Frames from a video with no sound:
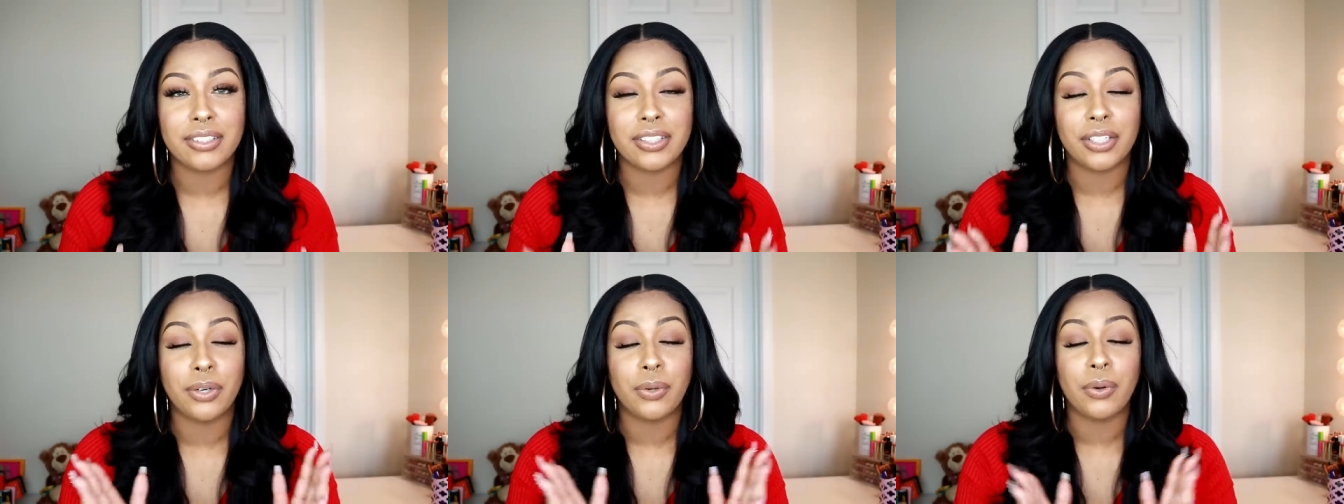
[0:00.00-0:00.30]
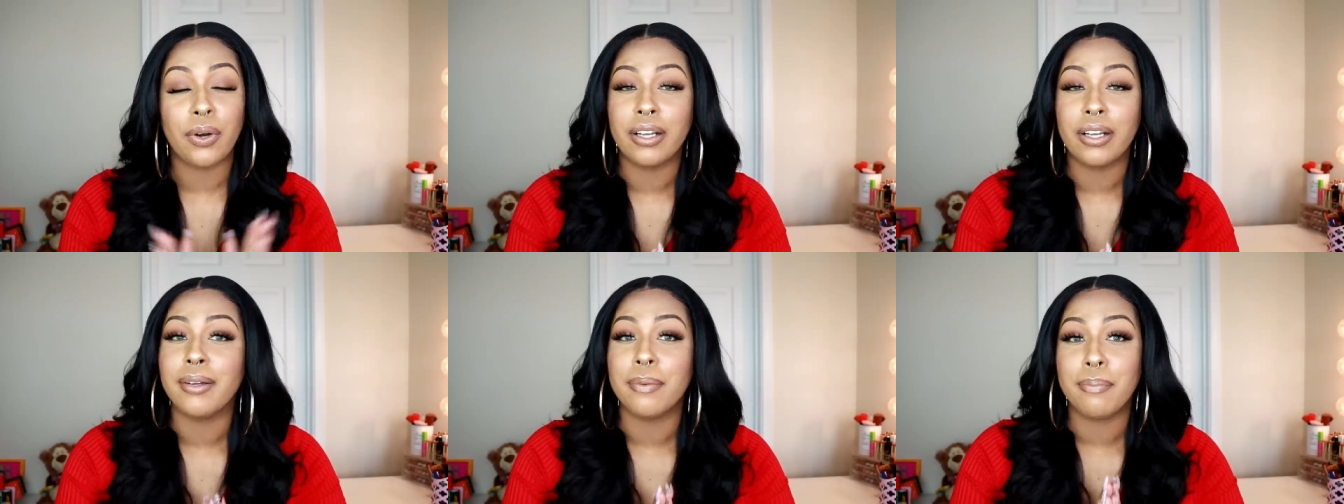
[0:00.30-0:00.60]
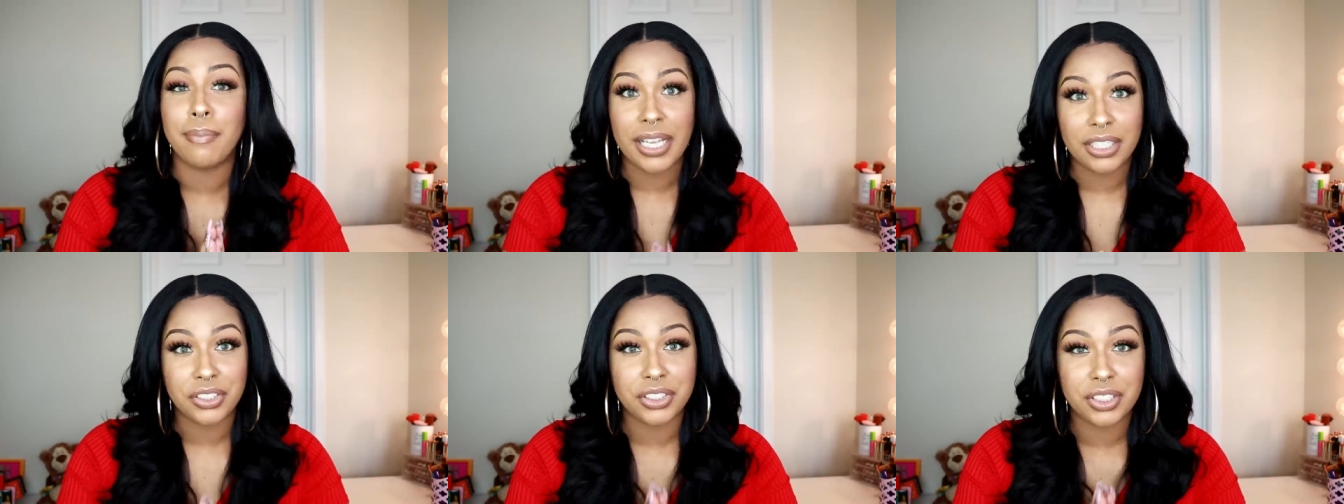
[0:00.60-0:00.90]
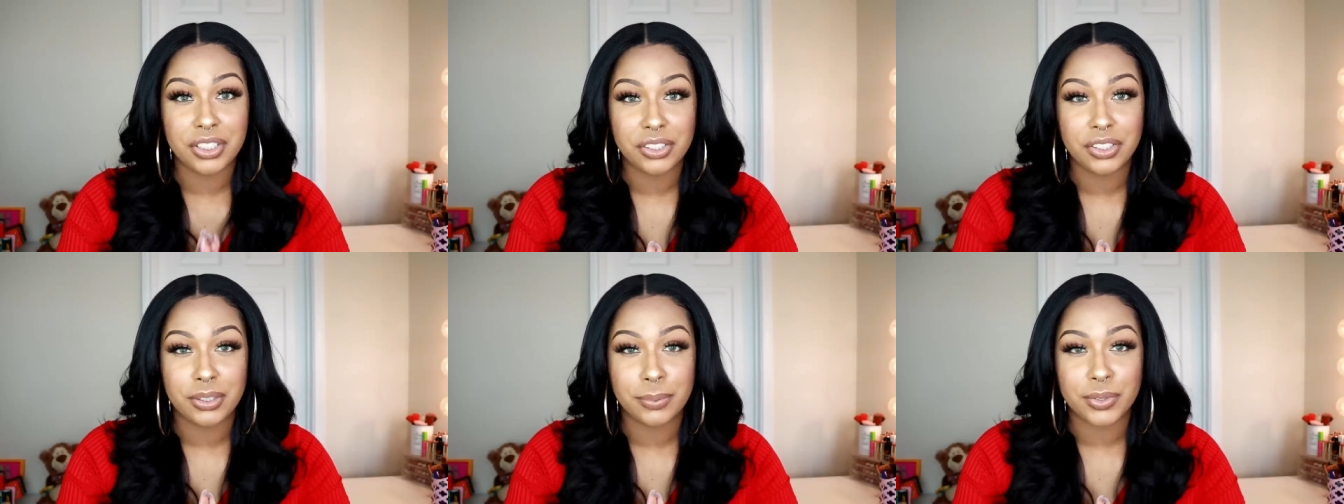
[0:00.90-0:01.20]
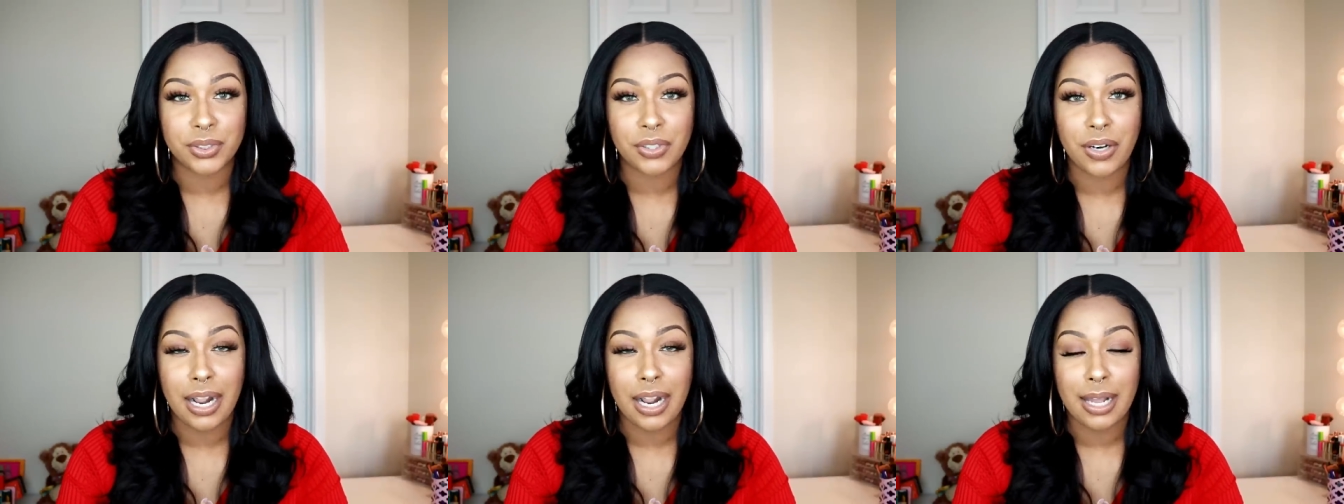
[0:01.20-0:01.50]
So make sure you
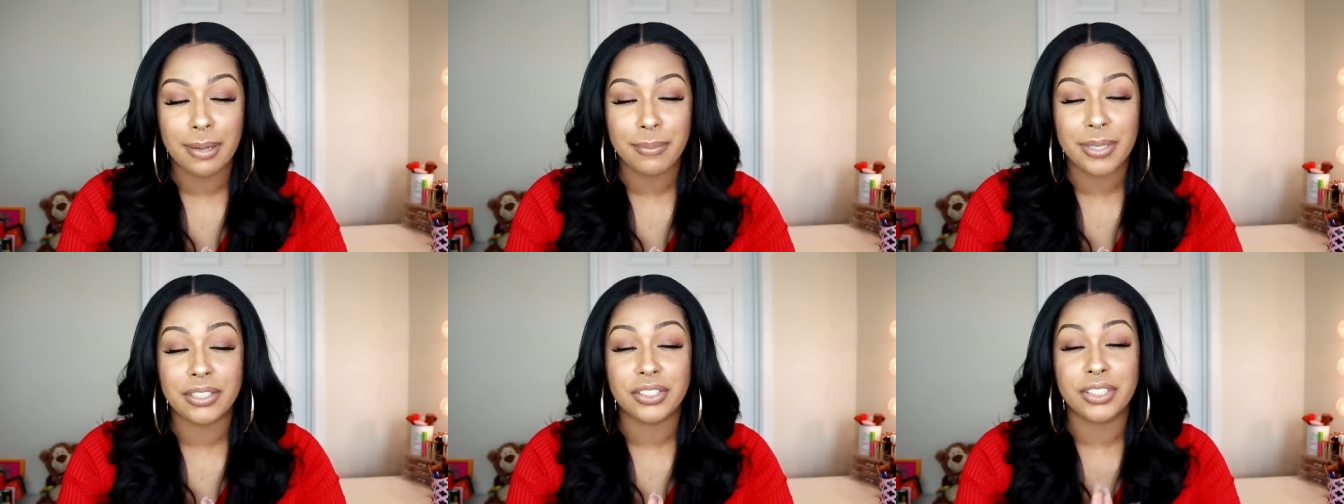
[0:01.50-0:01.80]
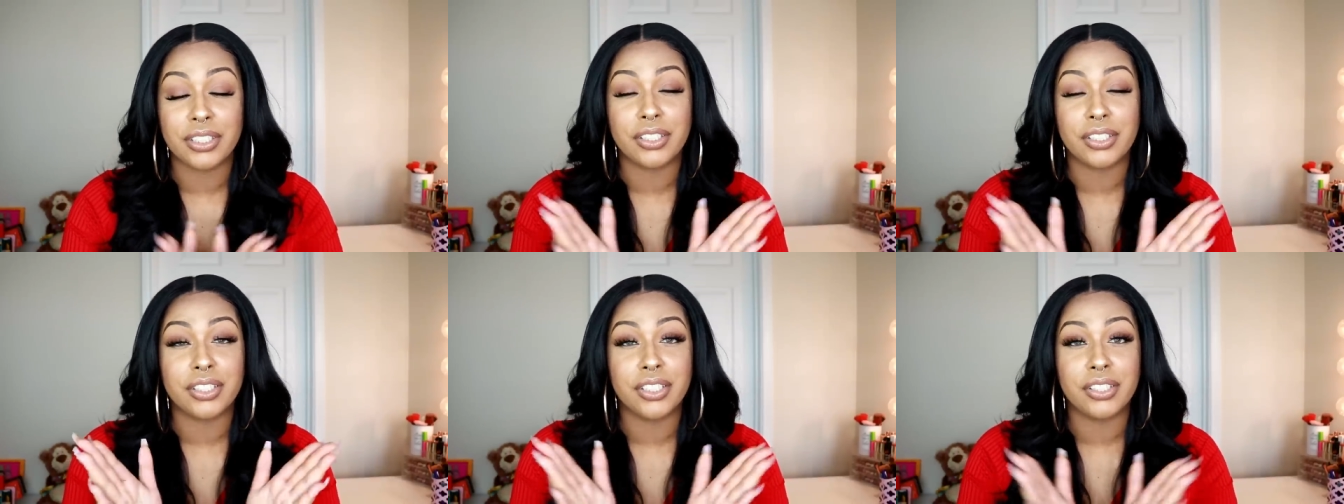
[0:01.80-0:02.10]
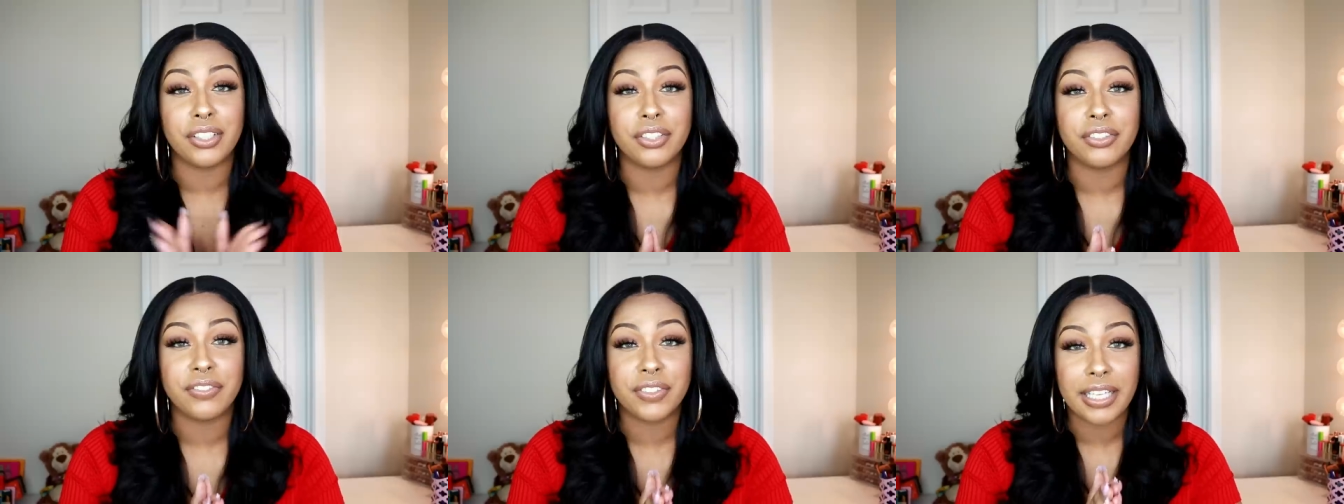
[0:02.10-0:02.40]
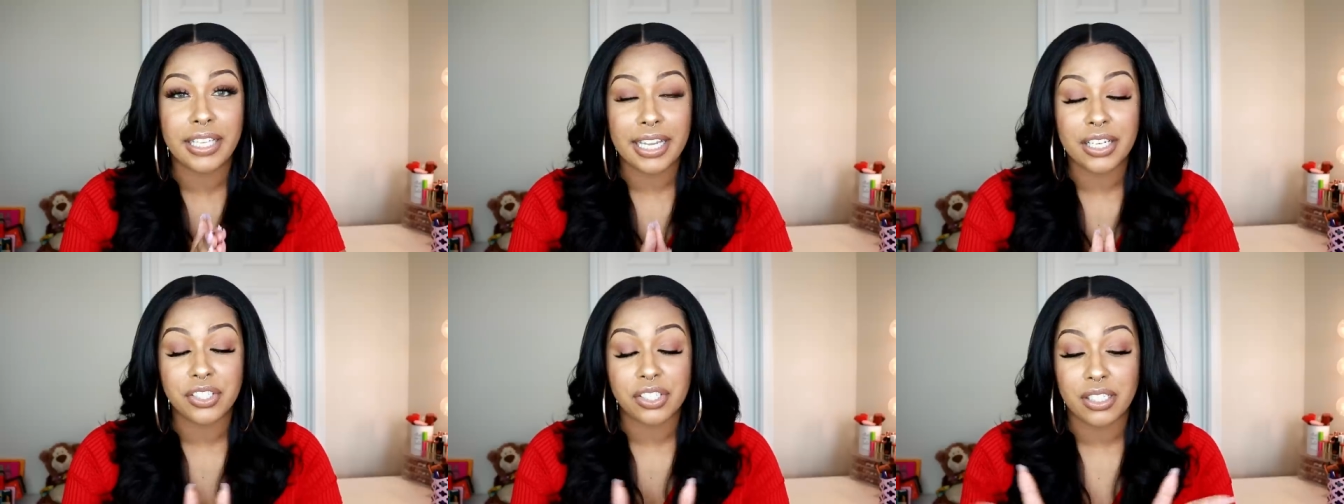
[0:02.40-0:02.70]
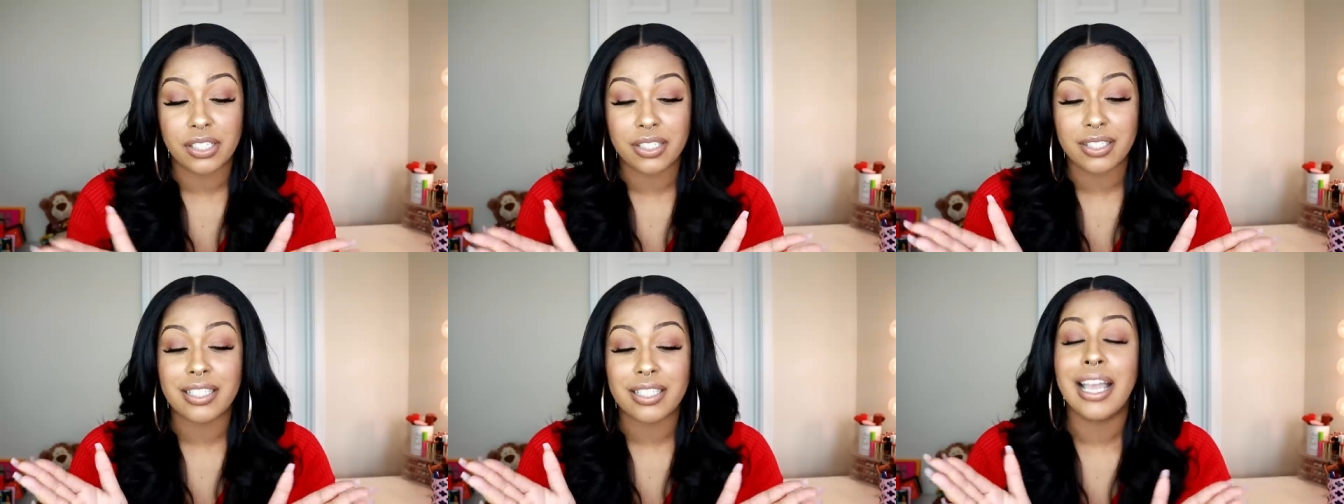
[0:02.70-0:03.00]
subscribe and turn on your
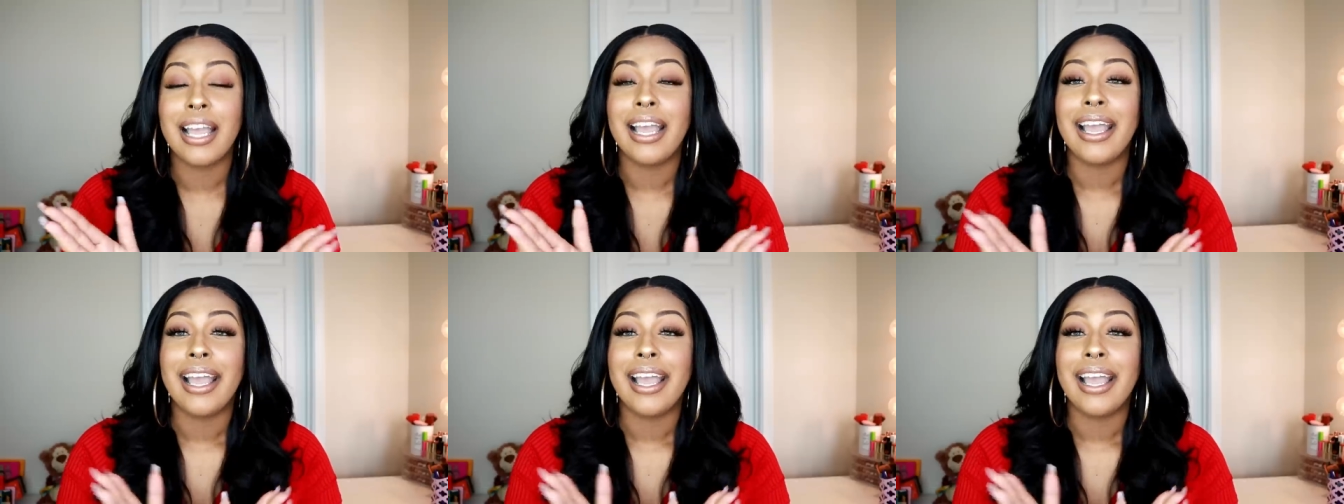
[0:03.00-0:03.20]
notifications,